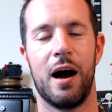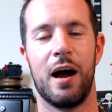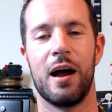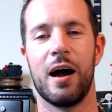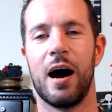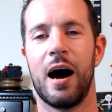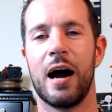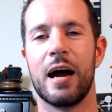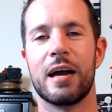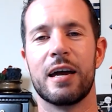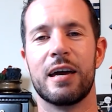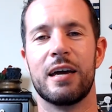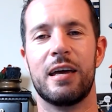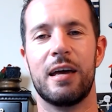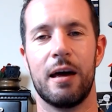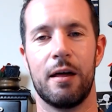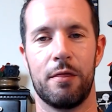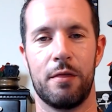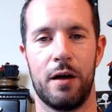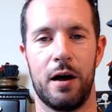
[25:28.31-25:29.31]
I
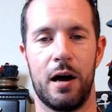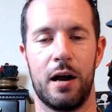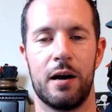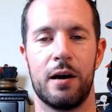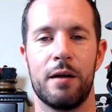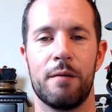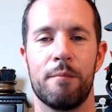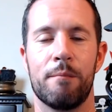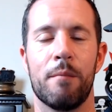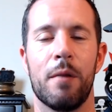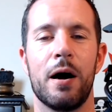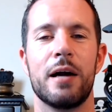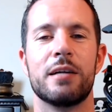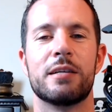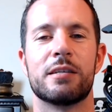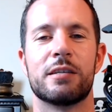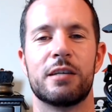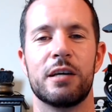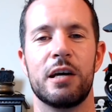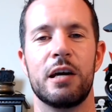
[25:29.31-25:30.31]
get that, and it
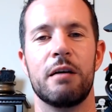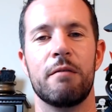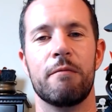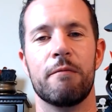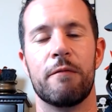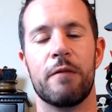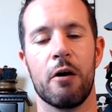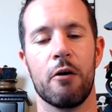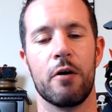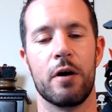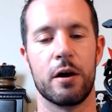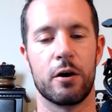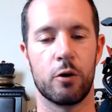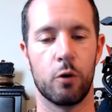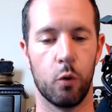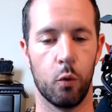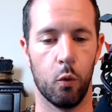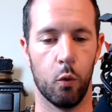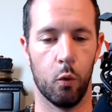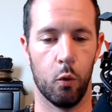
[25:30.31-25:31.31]
might seem
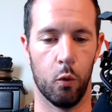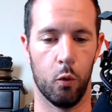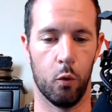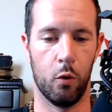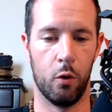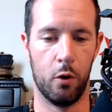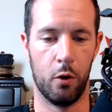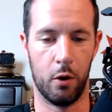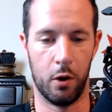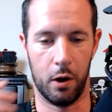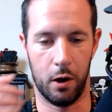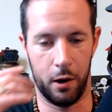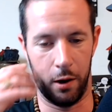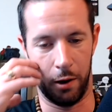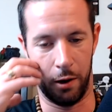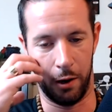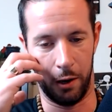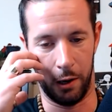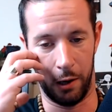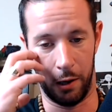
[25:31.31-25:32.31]
very cool,
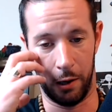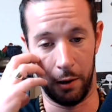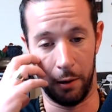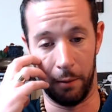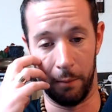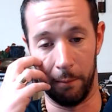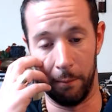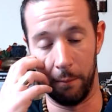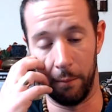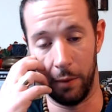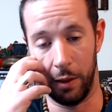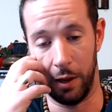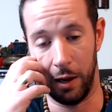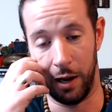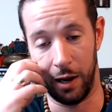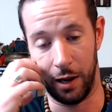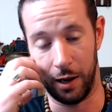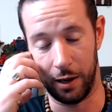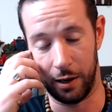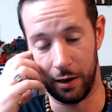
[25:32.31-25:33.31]
and